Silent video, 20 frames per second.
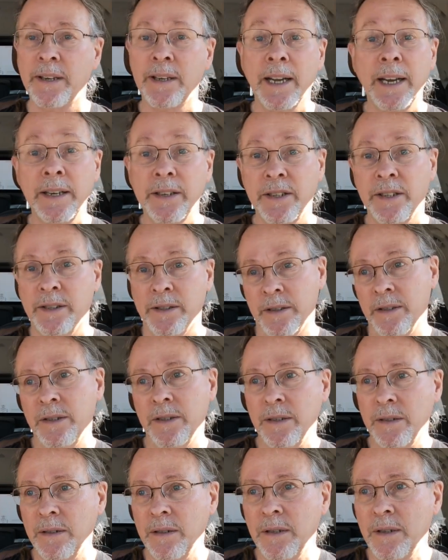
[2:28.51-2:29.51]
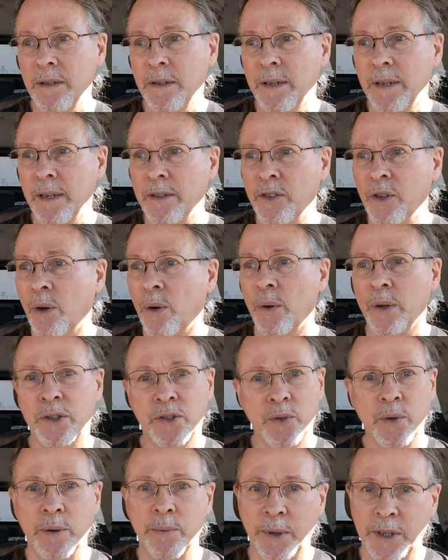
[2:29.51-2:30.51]
And I didn't. No
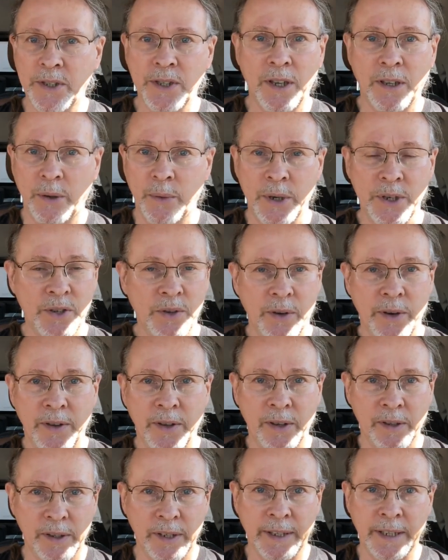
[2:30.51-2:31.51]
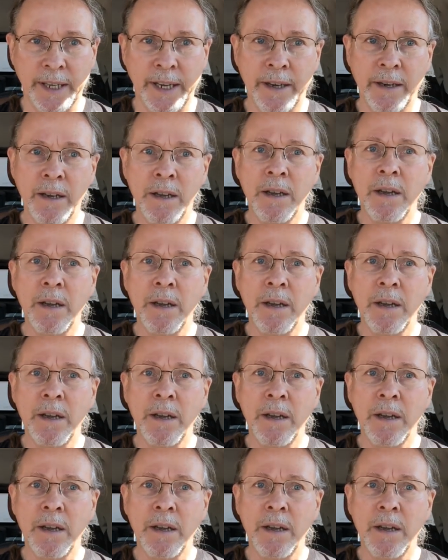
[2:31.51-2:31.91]
extreme acceleration or anything like that.